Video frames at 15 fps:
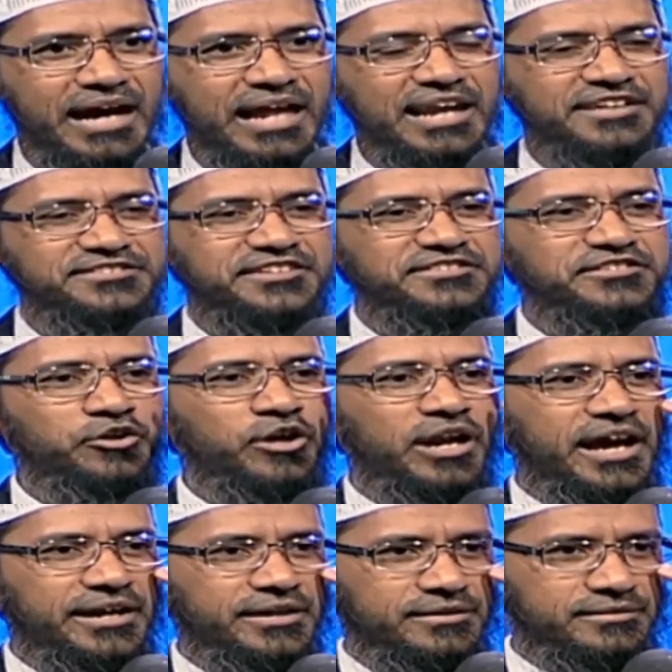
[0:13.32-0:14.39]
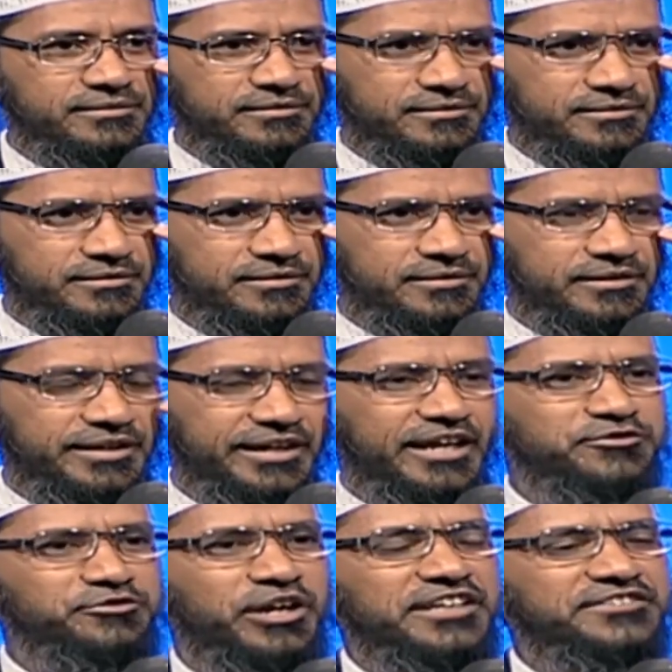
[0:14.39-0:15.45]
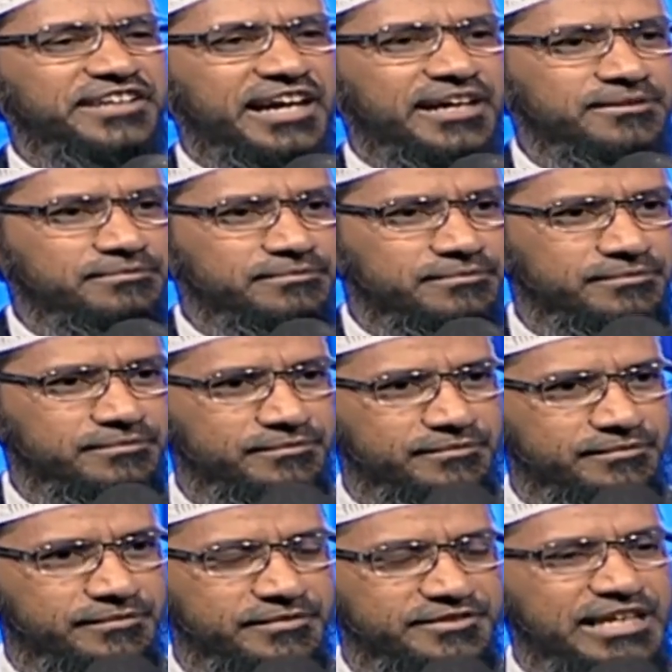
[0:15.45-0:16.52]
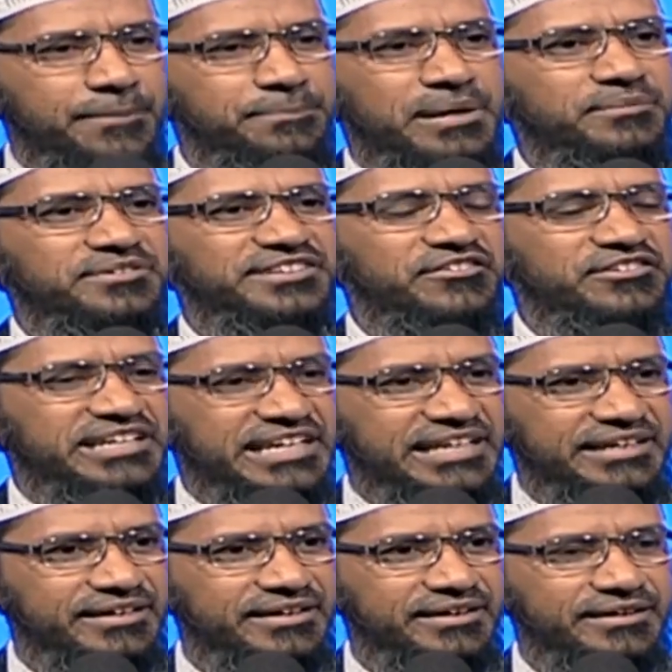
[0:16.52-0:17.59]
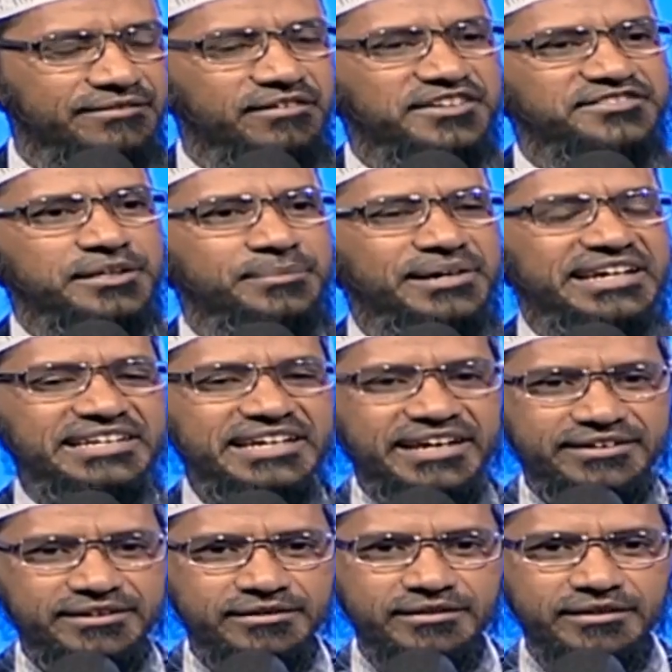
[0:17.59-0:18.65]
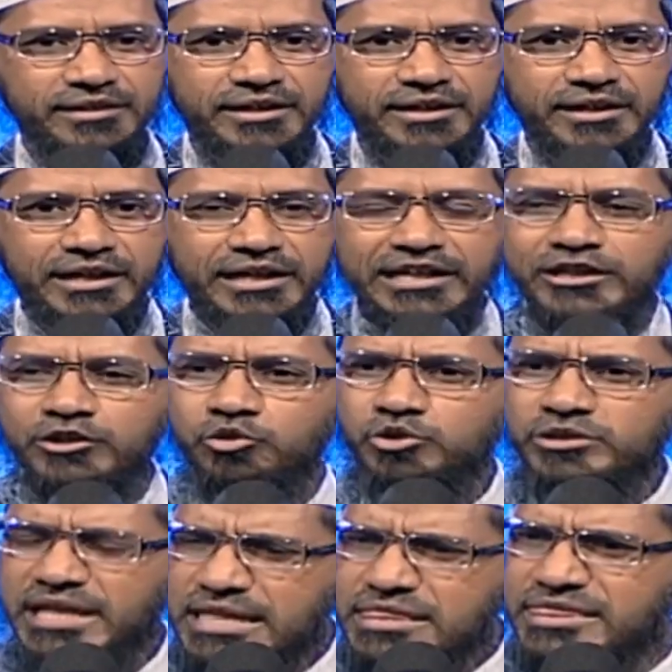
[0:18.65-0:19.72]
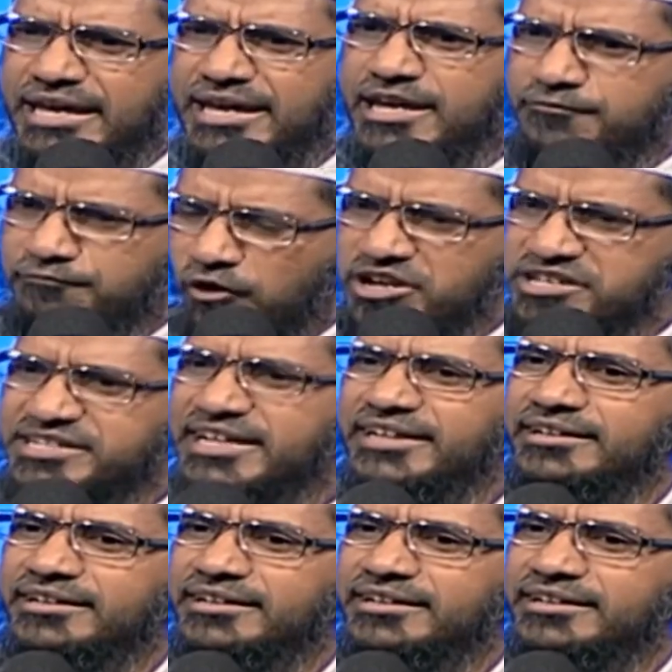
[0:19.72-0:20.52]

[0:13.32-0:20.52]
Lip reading: Allah says in the Quran, in Surah Isra, chapter number 17, verse number 88, do they say he forged